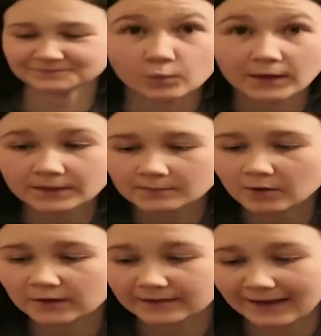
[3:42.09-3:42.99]
When
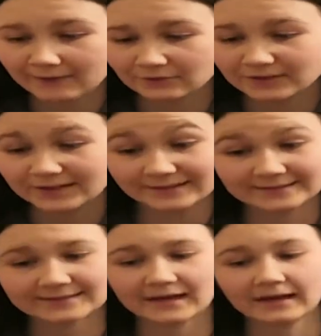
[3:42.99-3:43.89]
Hermione and Harry in the
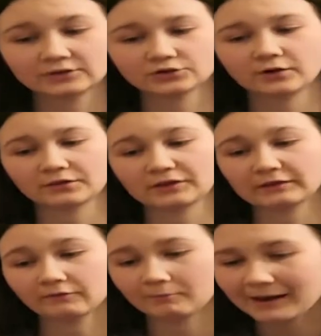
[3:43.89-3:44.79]
cellar tried to
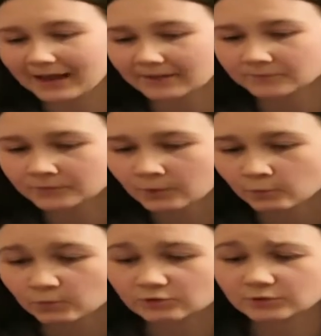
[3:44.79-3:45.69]
think of a plan,
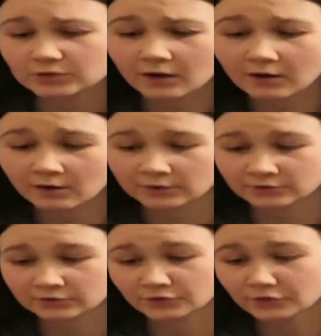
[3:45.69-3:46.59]
which was hard
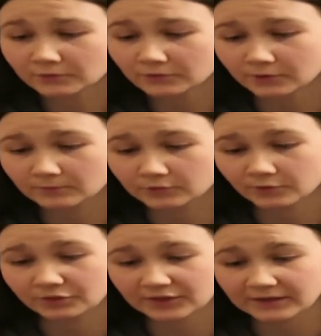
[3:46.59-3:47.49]
because none of them
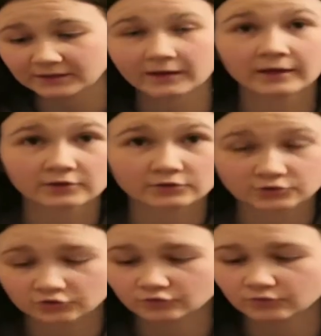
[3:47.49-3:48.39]
could think,
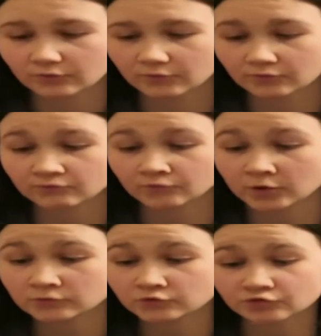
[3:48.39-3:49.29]
because
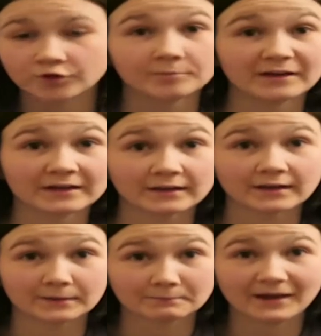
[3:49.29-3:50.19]
Ron screaming
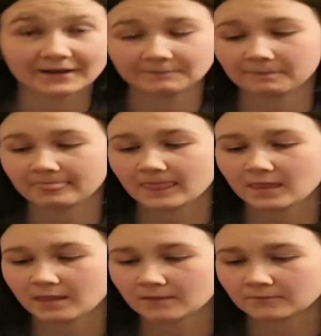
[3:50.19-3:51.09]
in pain.
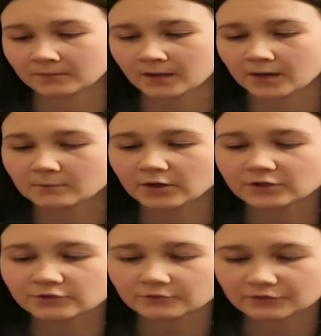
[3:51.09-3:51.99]
Hermione
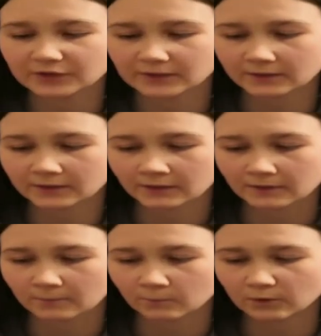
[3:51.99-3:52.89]
couldn't think
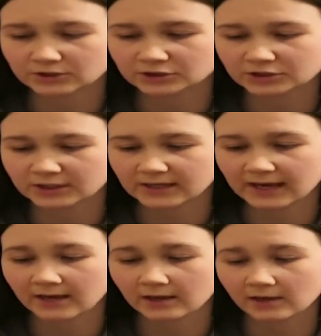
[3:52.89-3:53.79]
when she
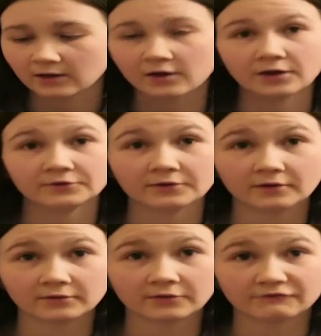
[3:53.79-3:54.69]
heard
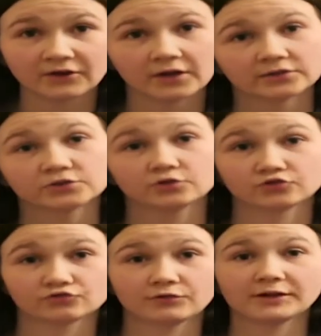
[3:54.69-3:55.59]
the first
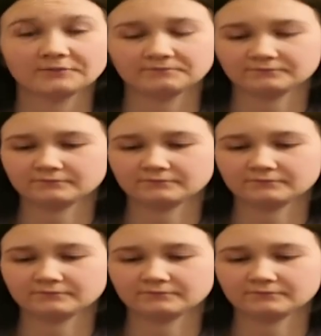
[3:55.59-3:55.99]
scream.